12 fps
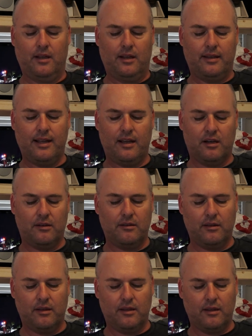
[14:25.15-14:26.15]
Now,
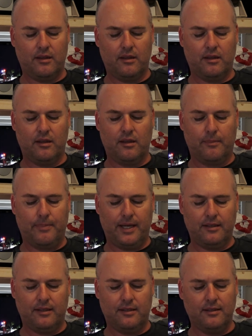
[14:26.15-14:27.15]
the
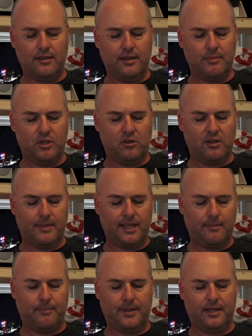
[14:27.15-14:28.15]
buttons, let me talk about
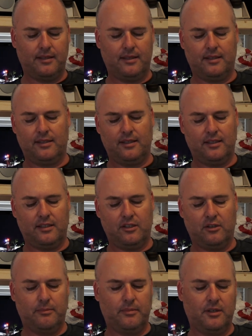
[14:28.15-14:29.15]
the buttons. These
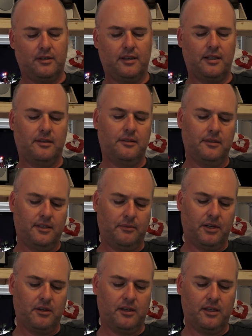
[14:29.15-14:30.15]
top dials, we've
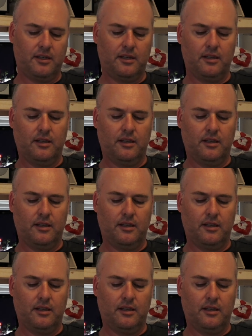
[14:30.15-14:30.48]
got